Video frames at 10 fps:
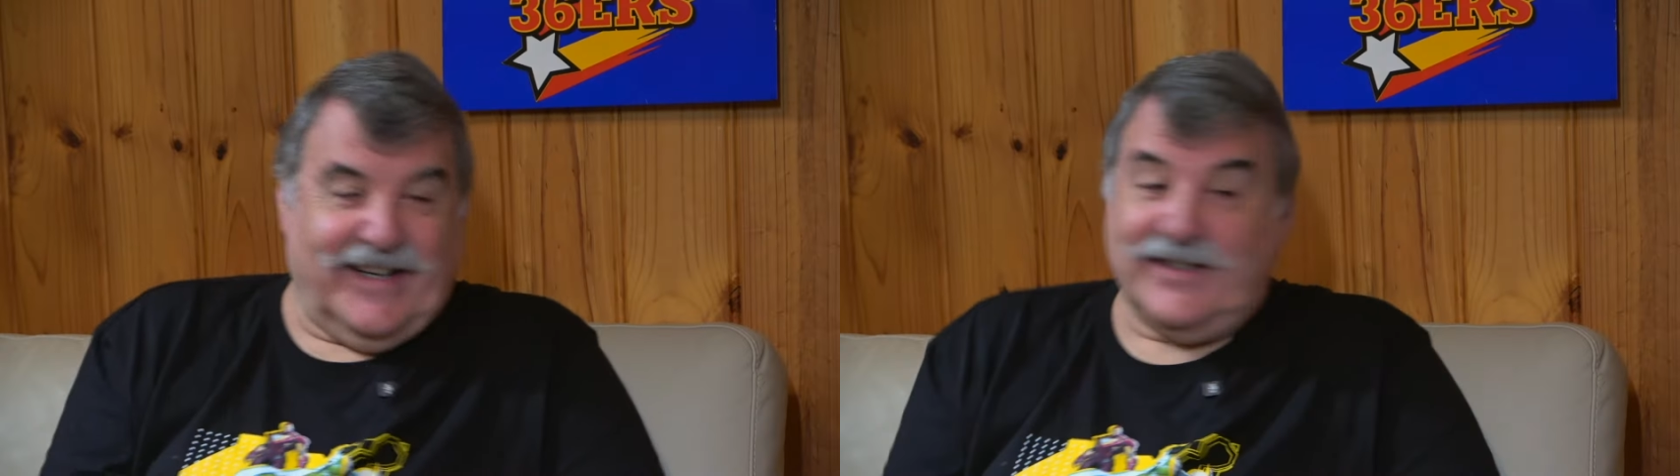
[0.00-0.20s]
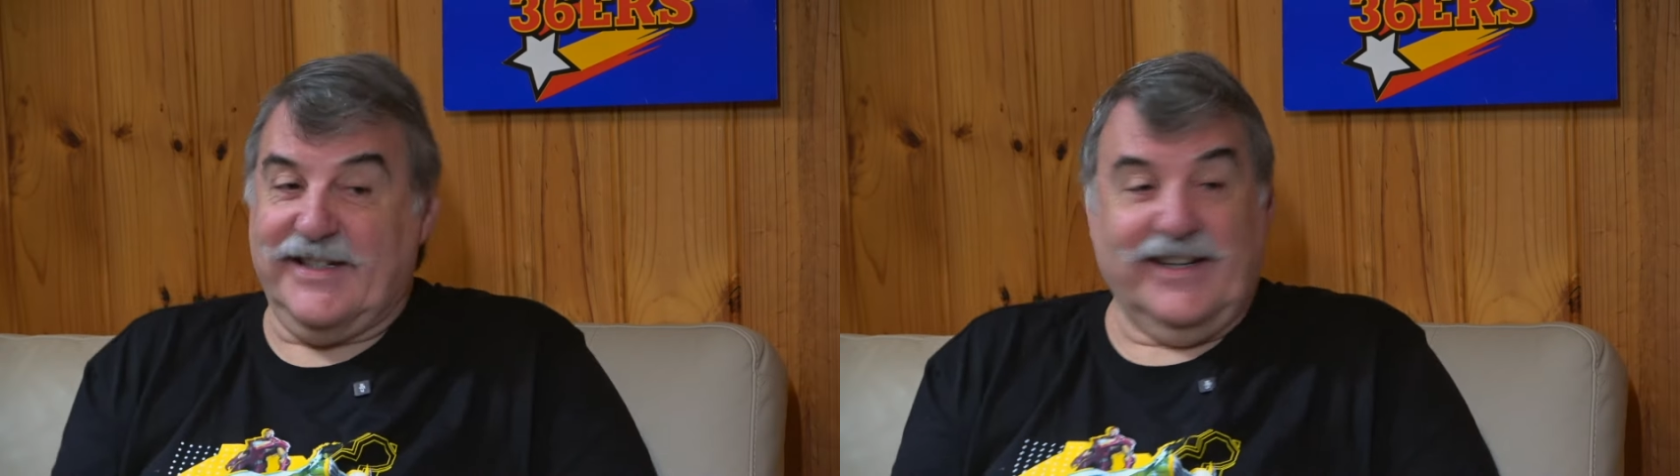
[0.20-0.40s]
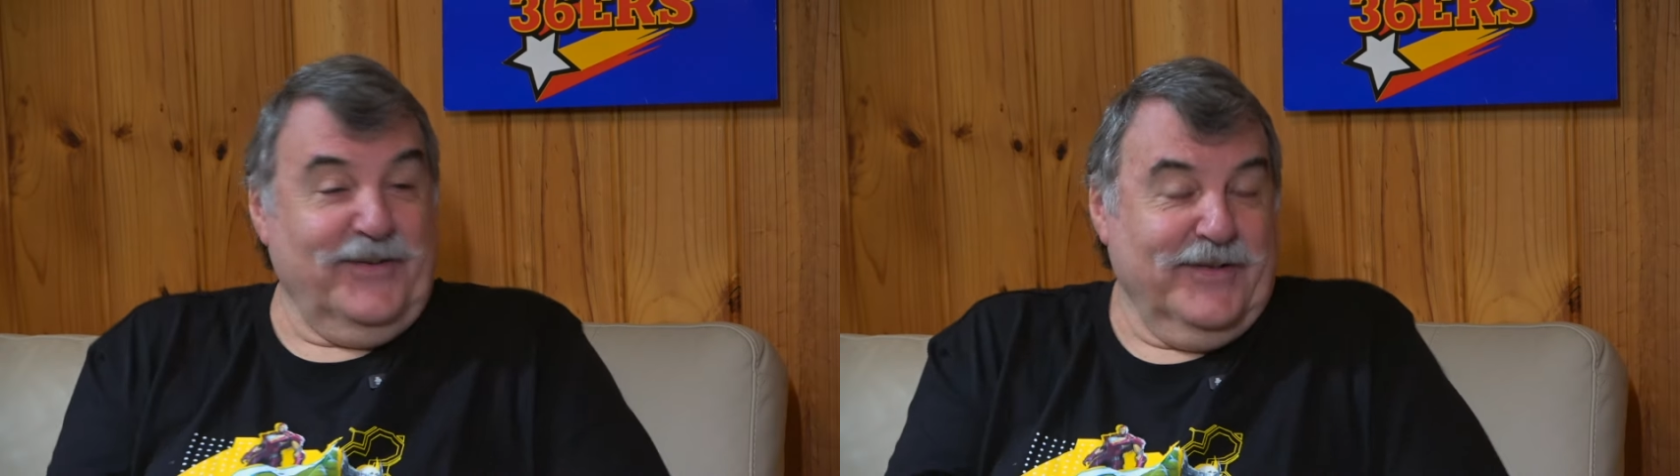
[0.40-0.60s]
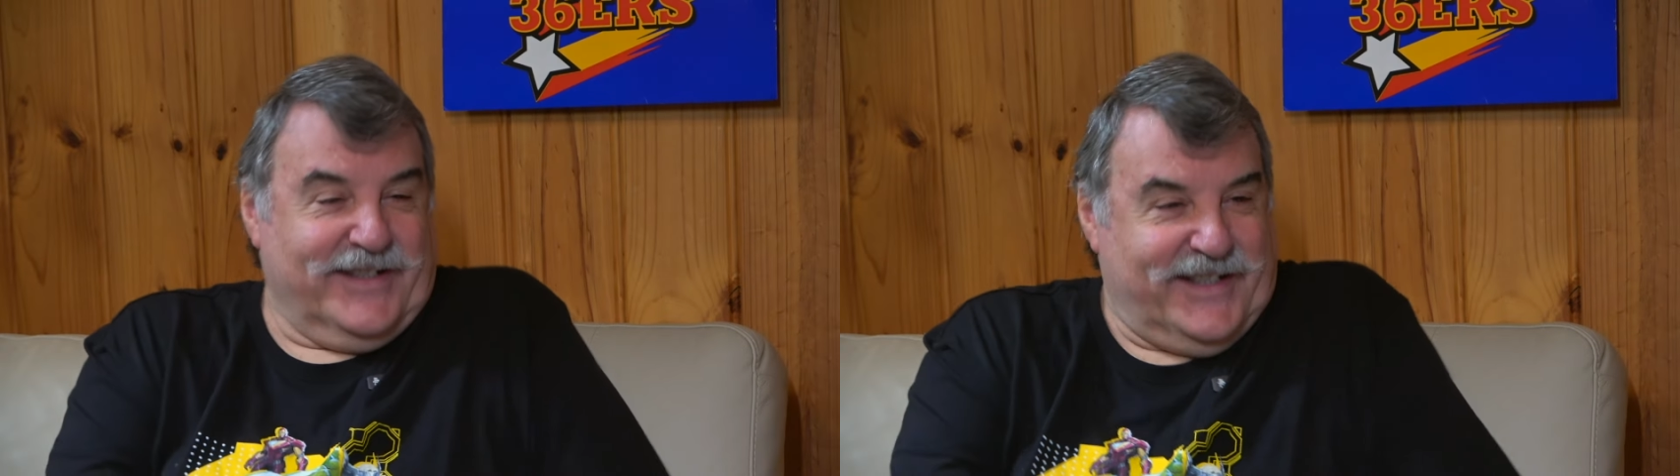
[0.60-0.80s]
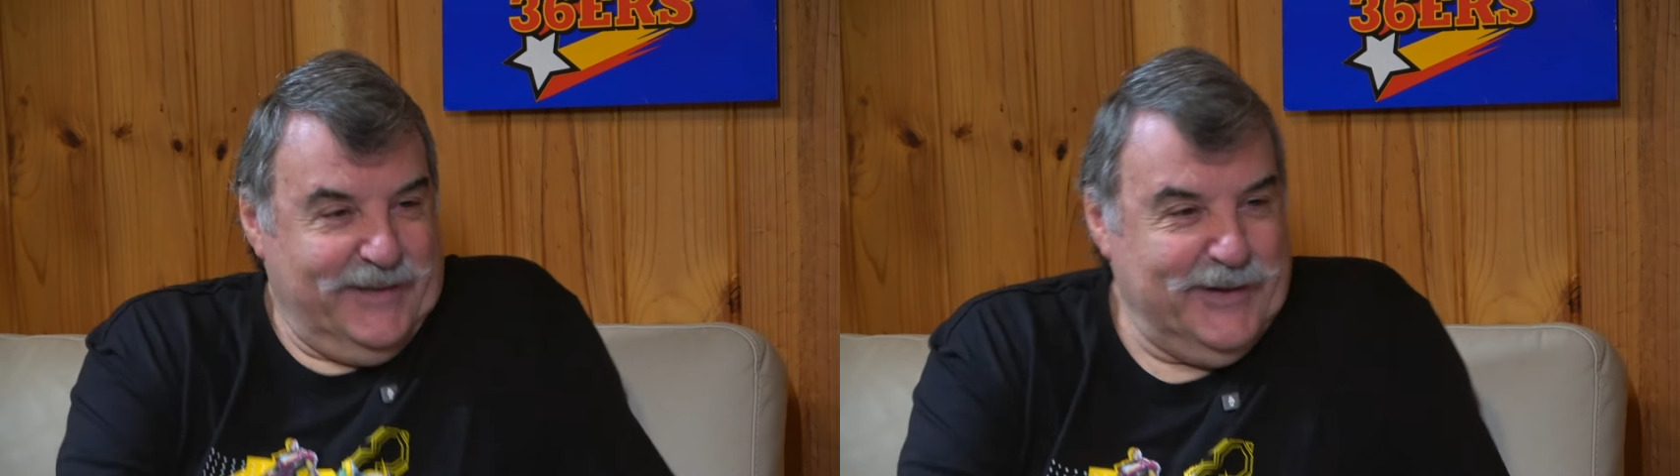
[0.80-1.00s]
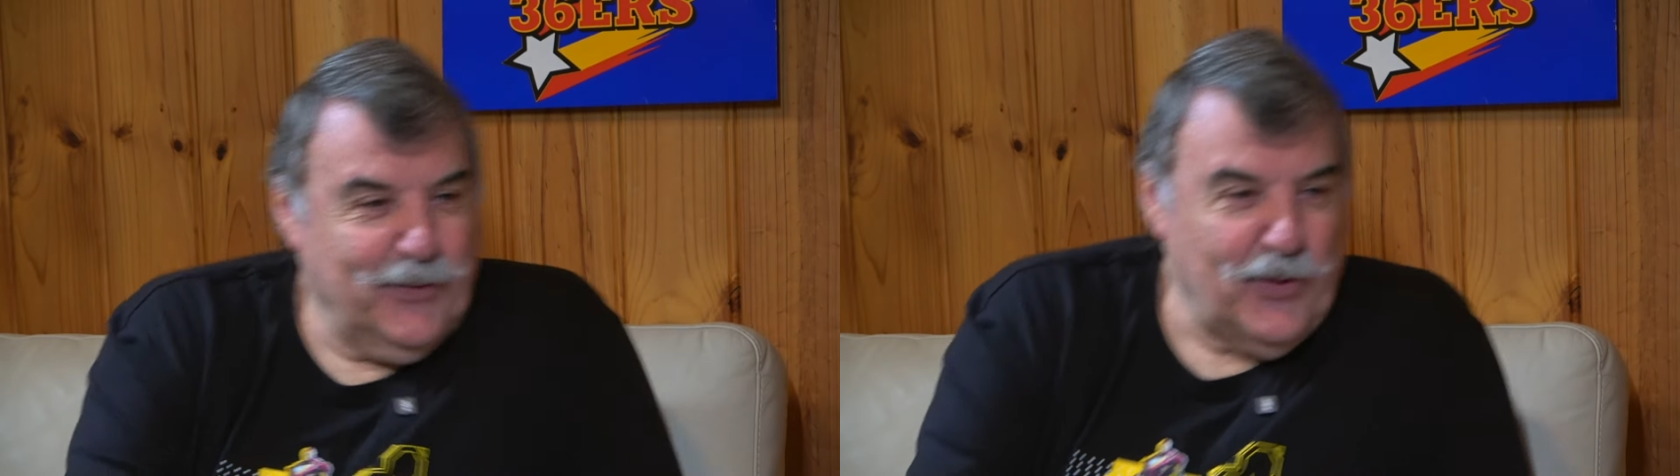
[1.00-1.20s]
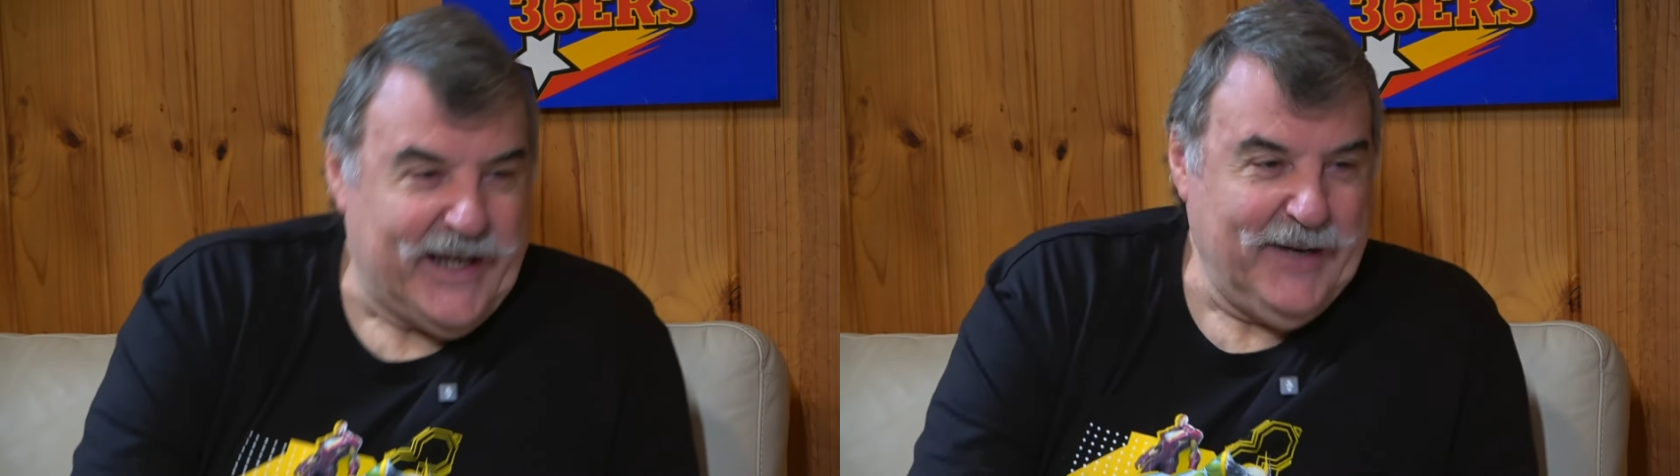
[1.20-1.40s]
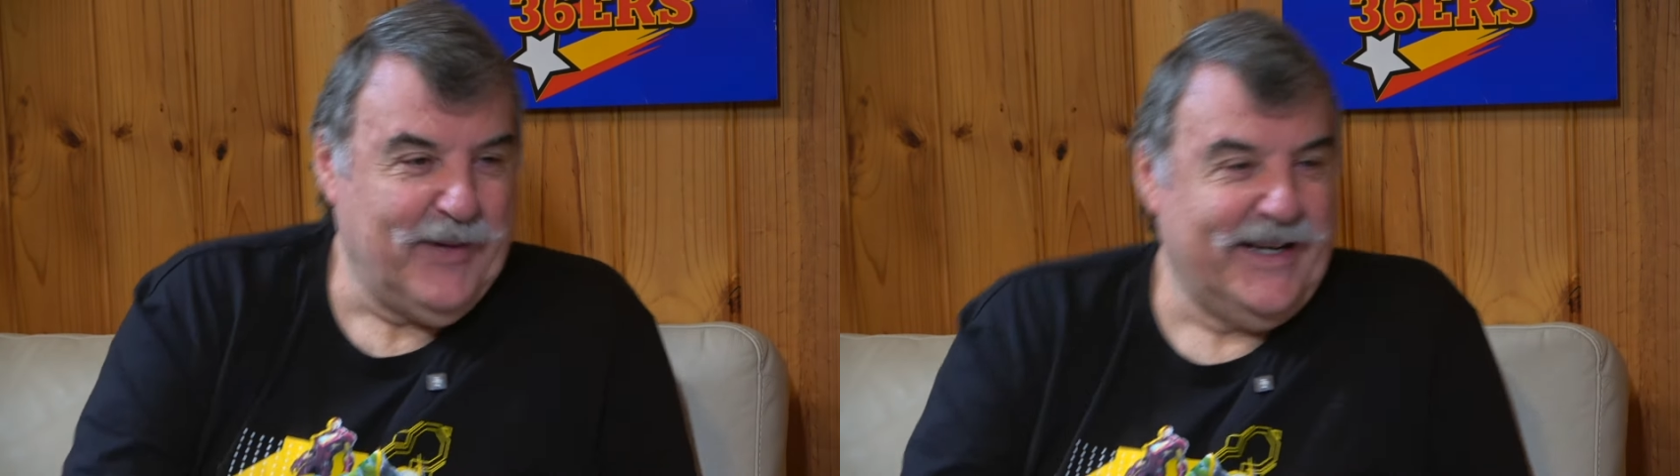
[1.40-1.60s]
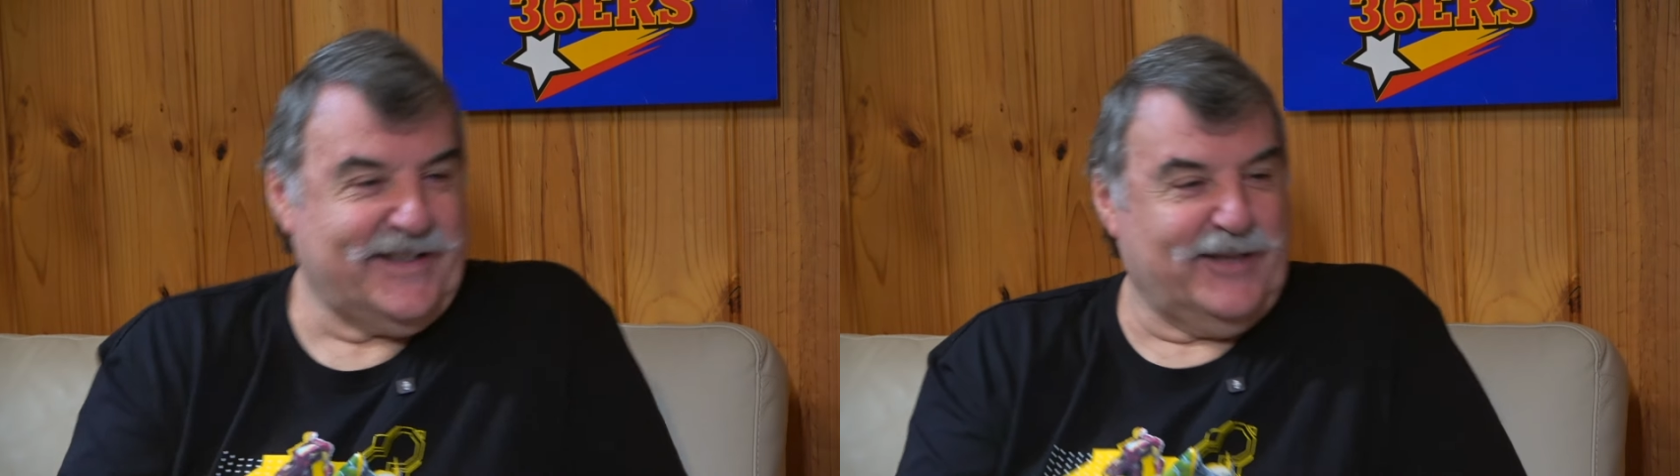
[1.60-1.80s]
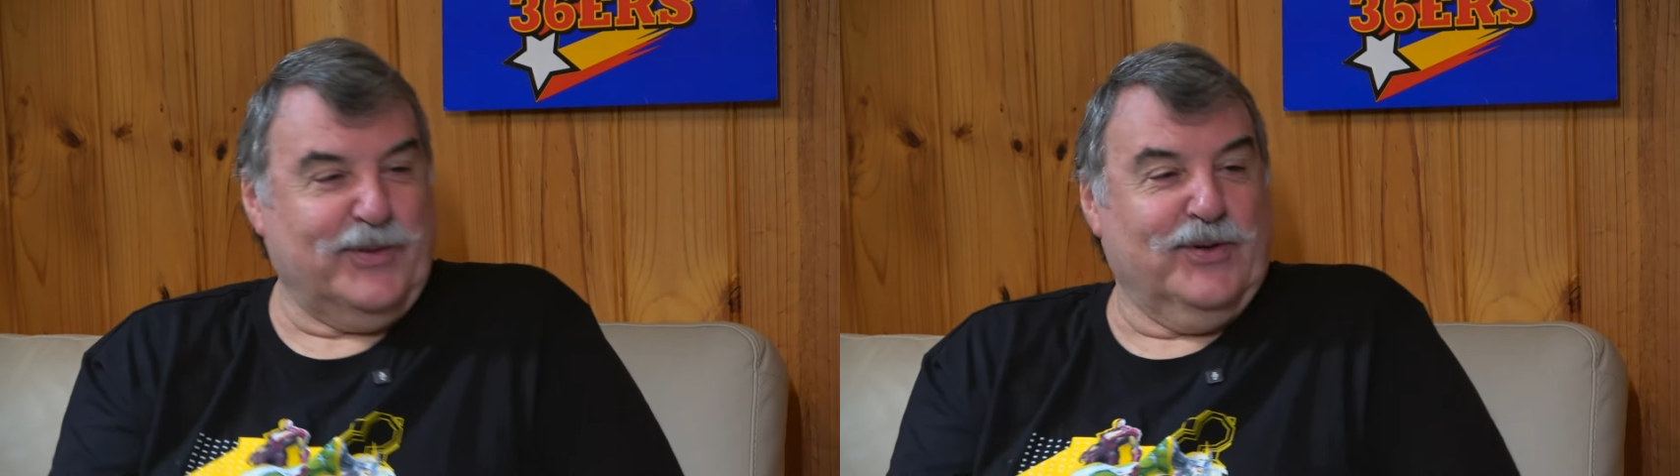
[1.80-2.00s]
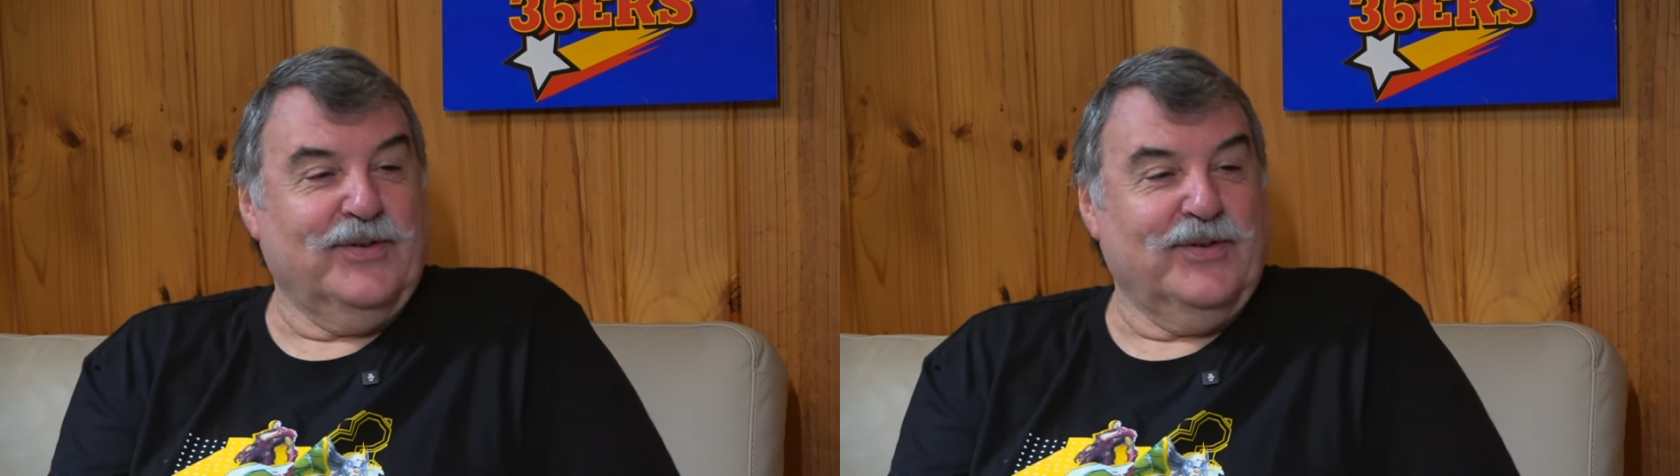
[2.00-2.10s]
I don't want to see him in walking basketball.